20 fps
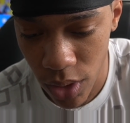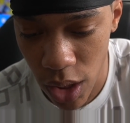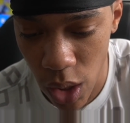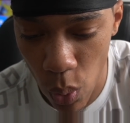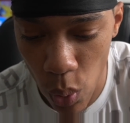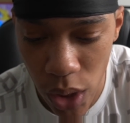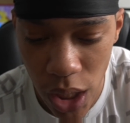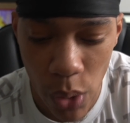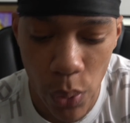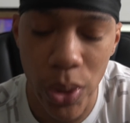
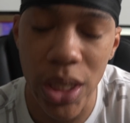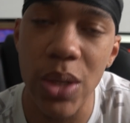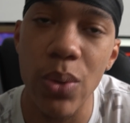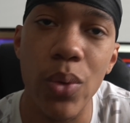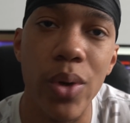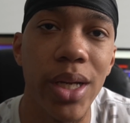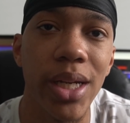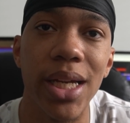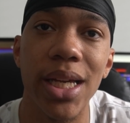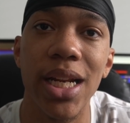what I really
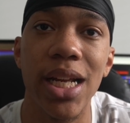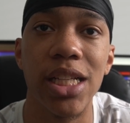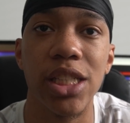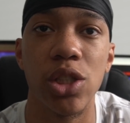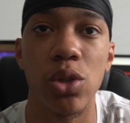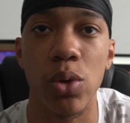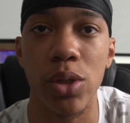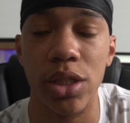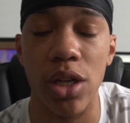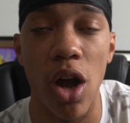want to get
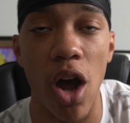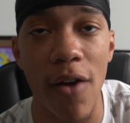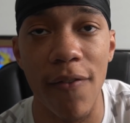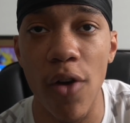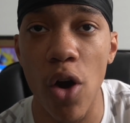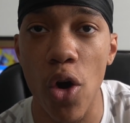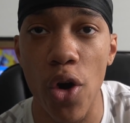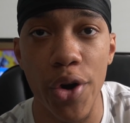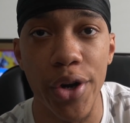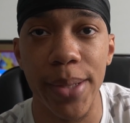into is I've
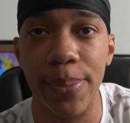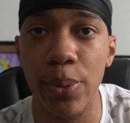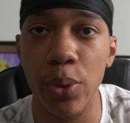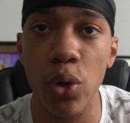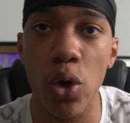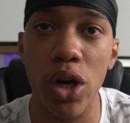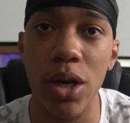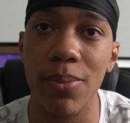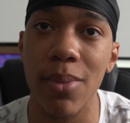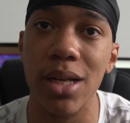already
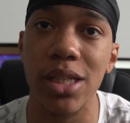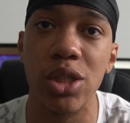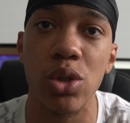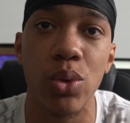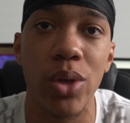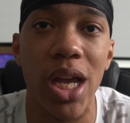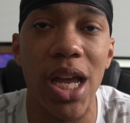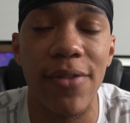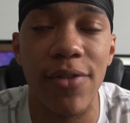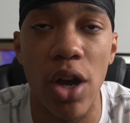pre-ordered my
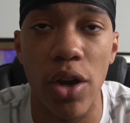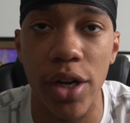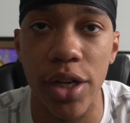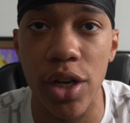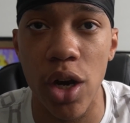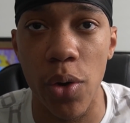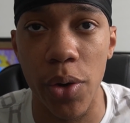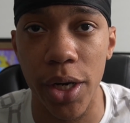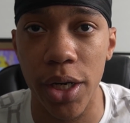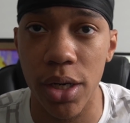2K if y'all didn't
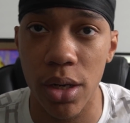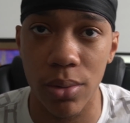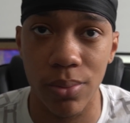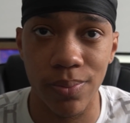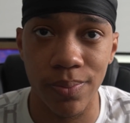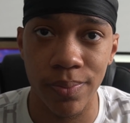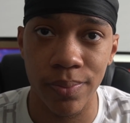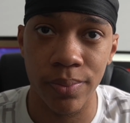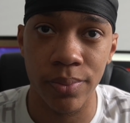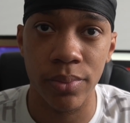already know.
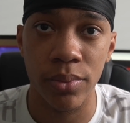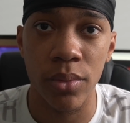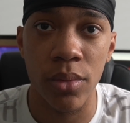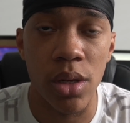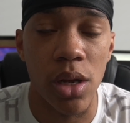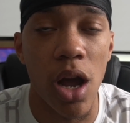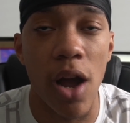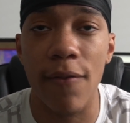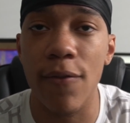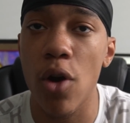
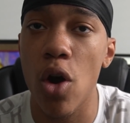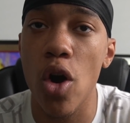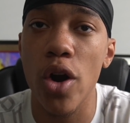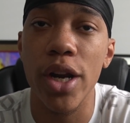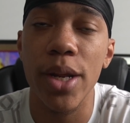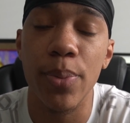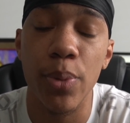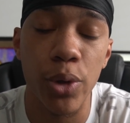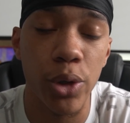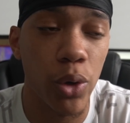I've
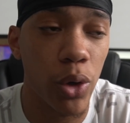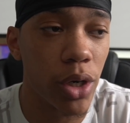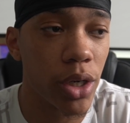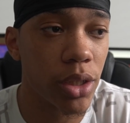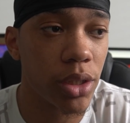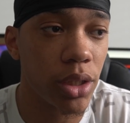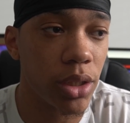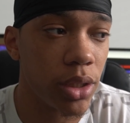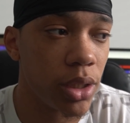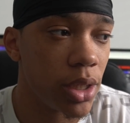already
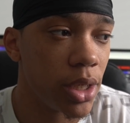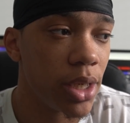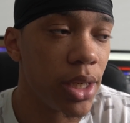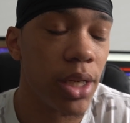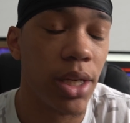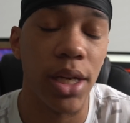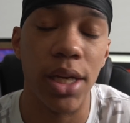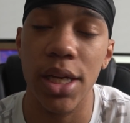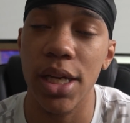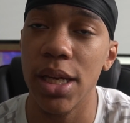pre-ordered the
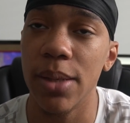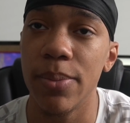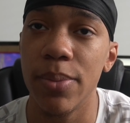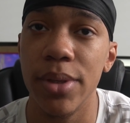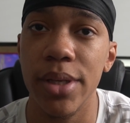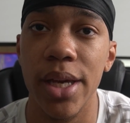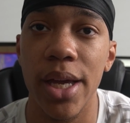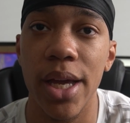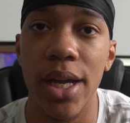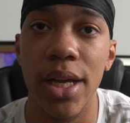
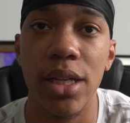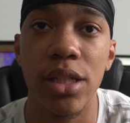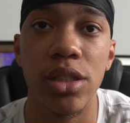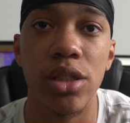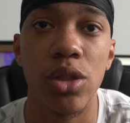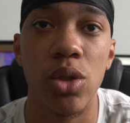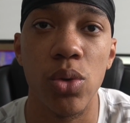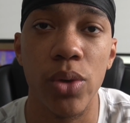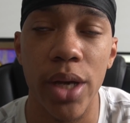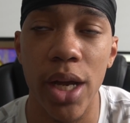NBA
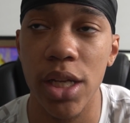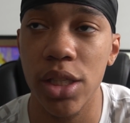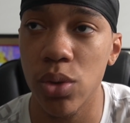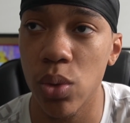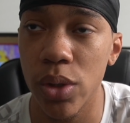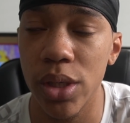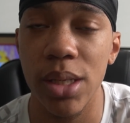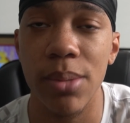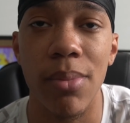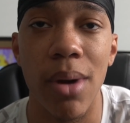
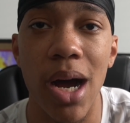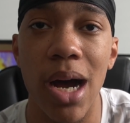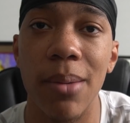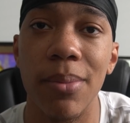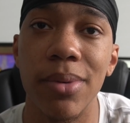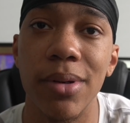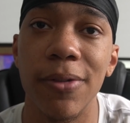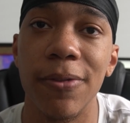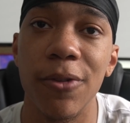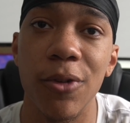2K20
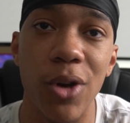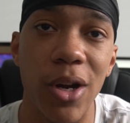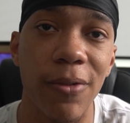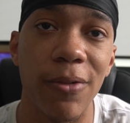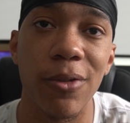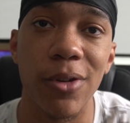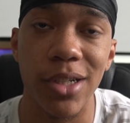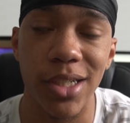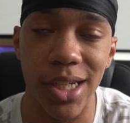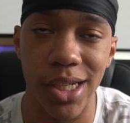Mamba
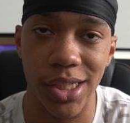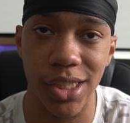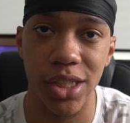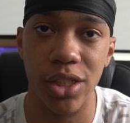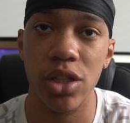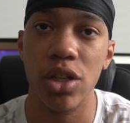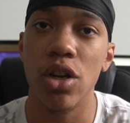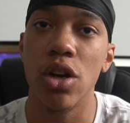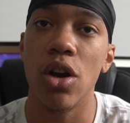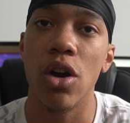Forever
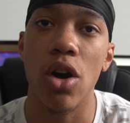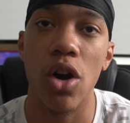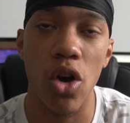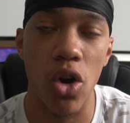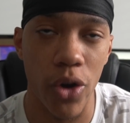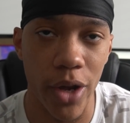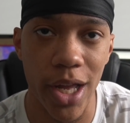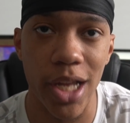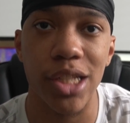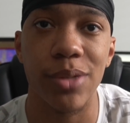Edition
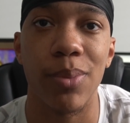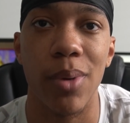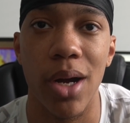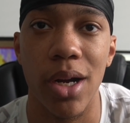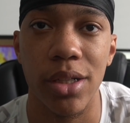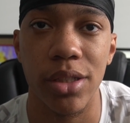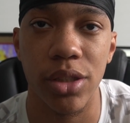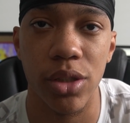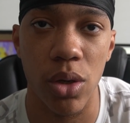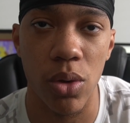on
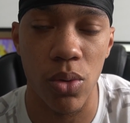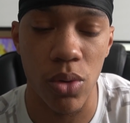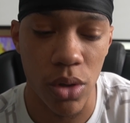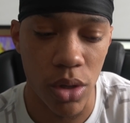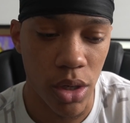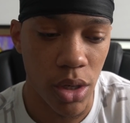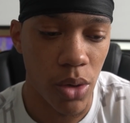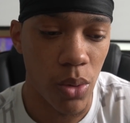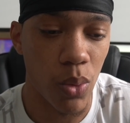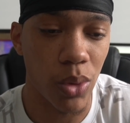Xbox. So
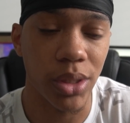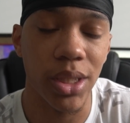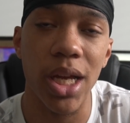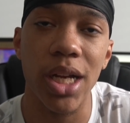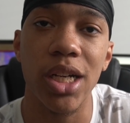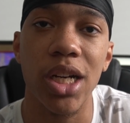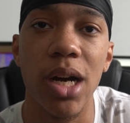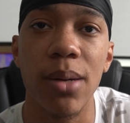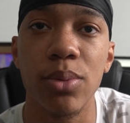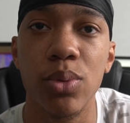what
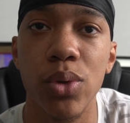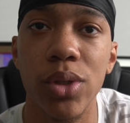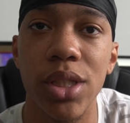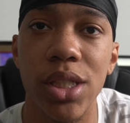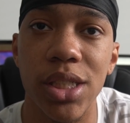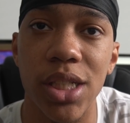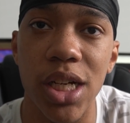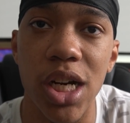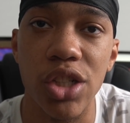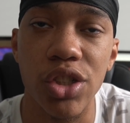that comes with
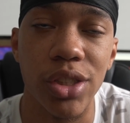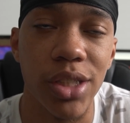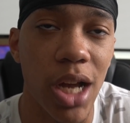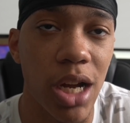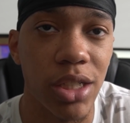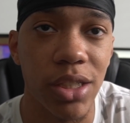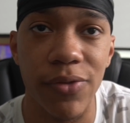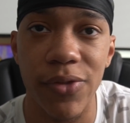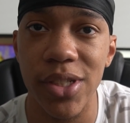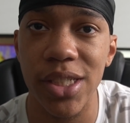is
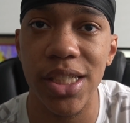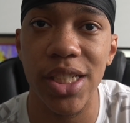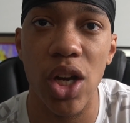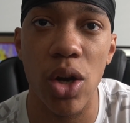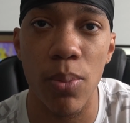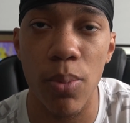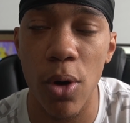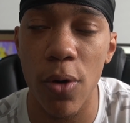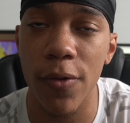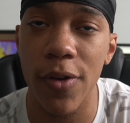100,000 VC
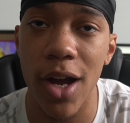on both